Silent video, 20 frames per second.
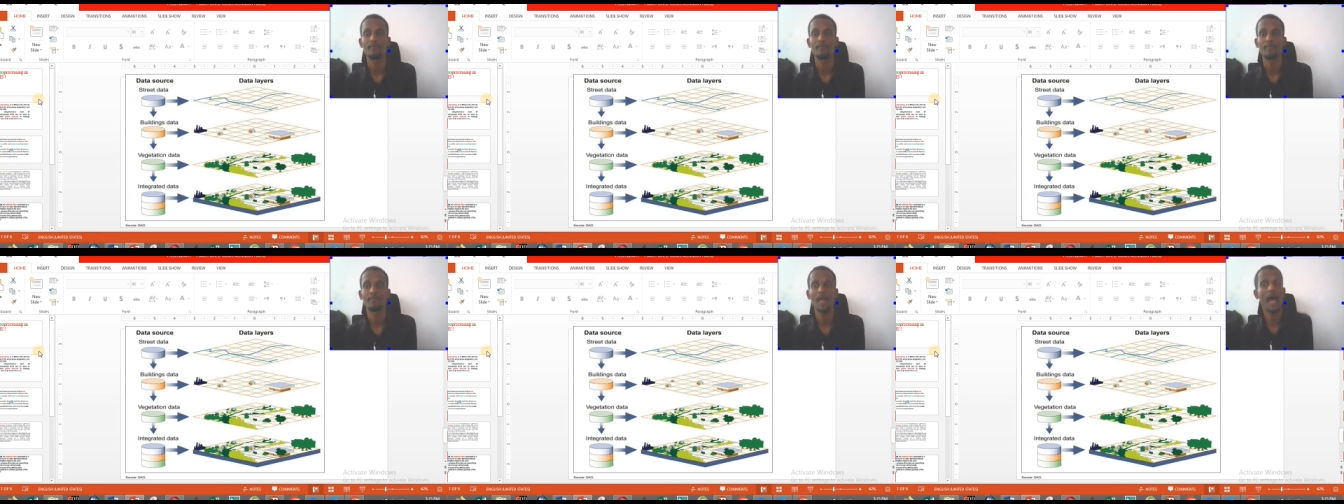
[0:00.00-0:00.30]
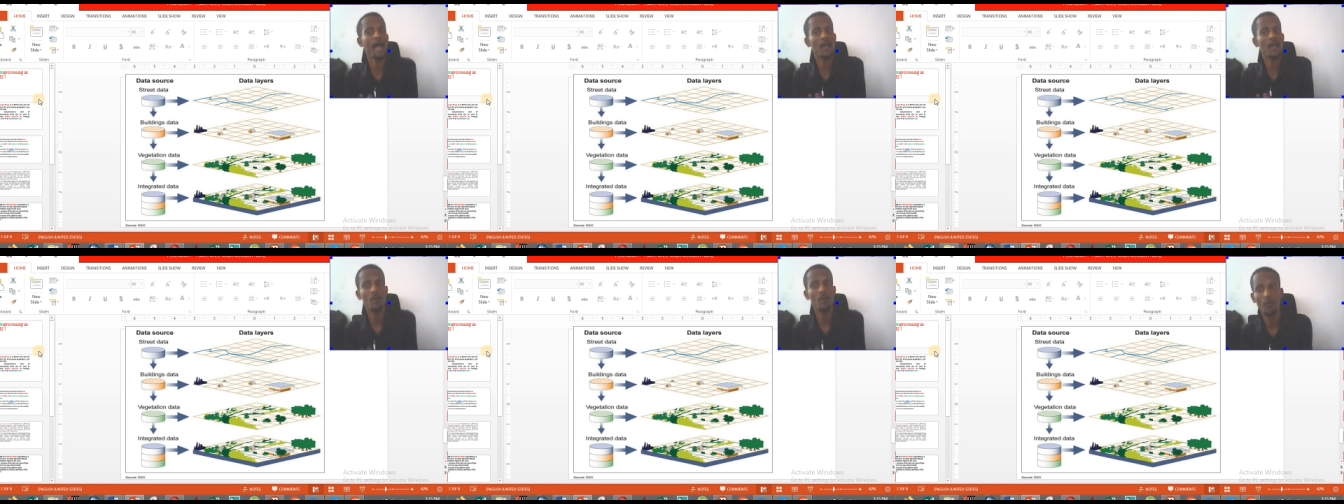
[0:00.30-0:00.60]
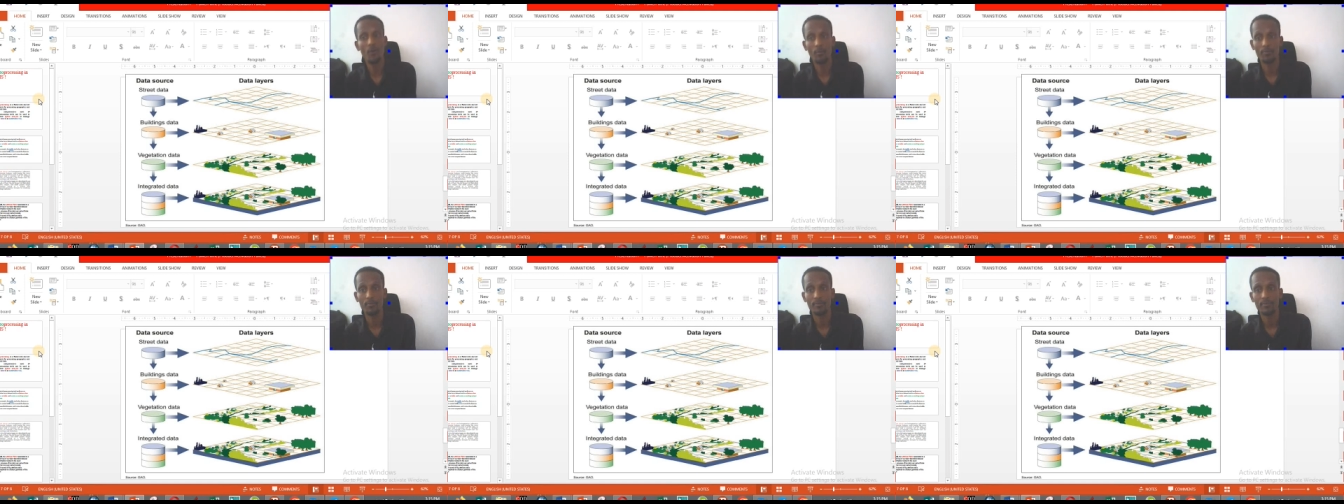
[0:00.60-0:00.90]
I
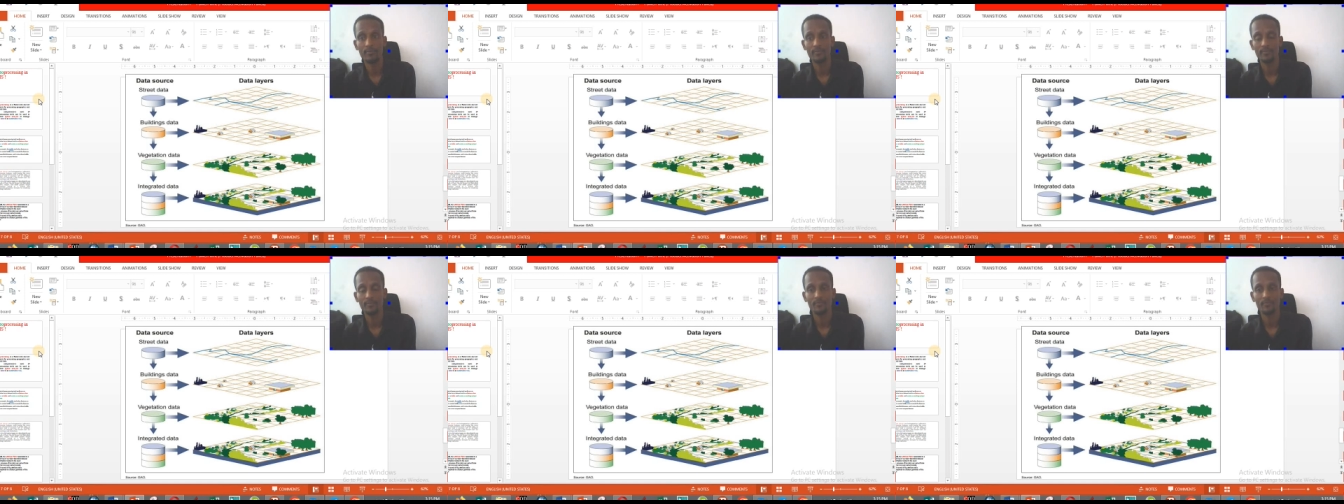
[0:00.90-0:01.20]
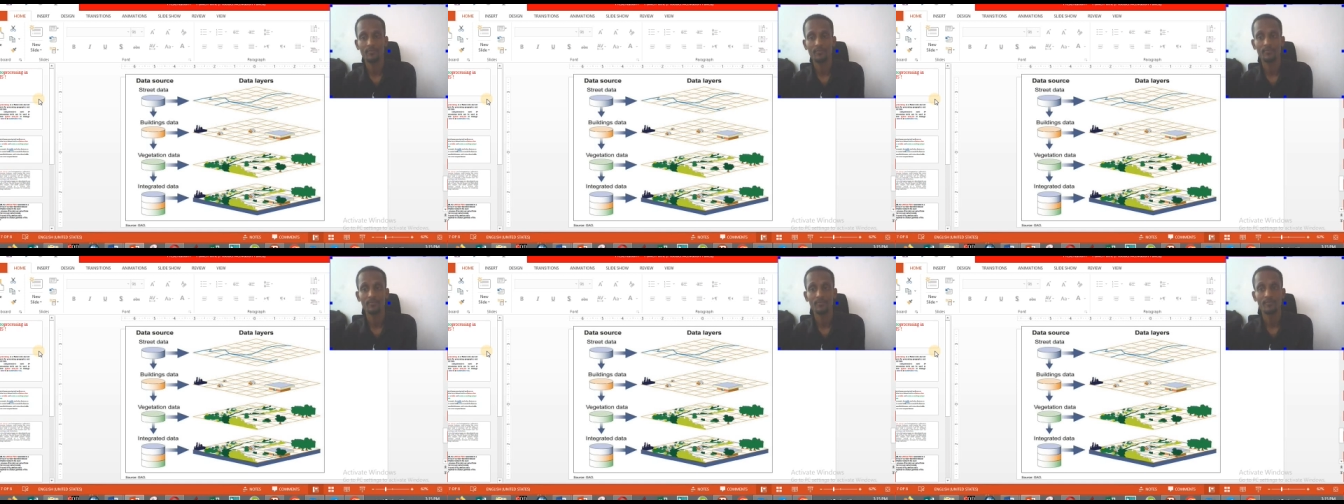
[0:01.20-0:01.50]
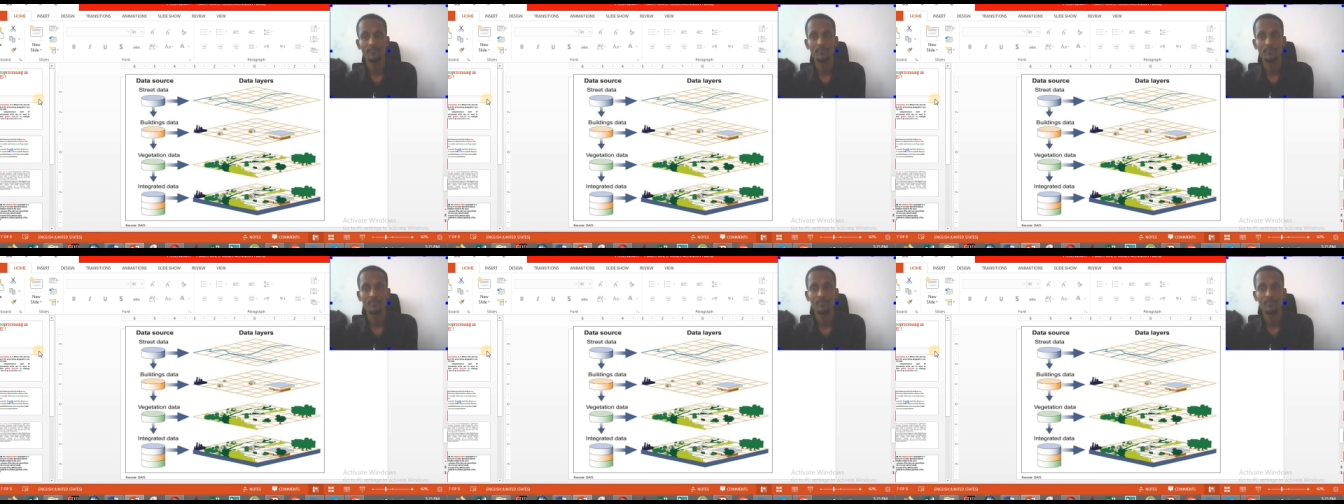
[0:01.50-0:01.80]
hope
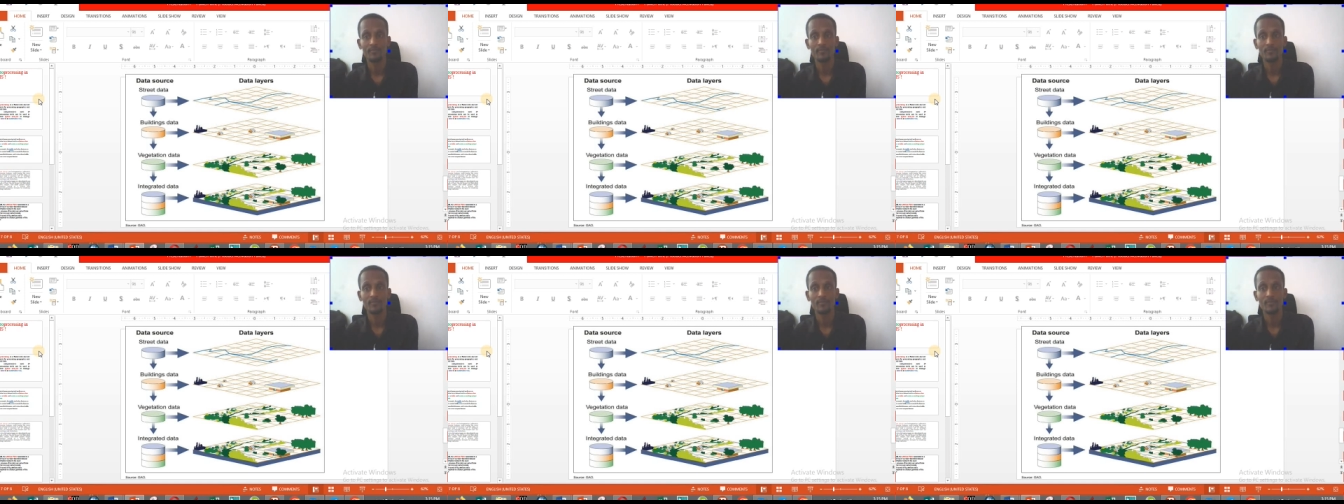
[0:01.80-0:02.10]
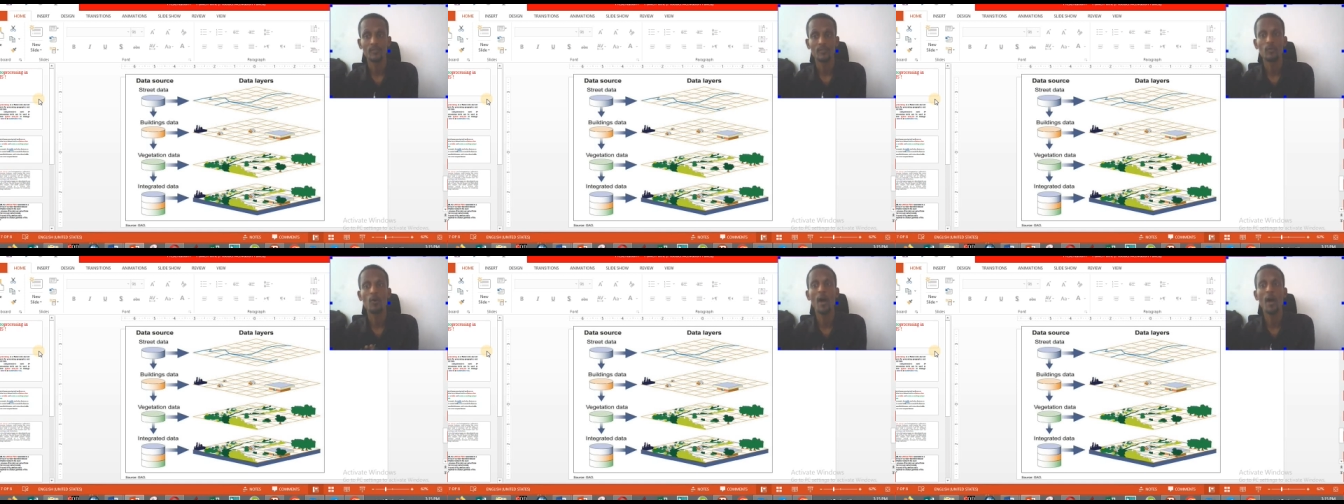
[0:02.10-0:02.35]
you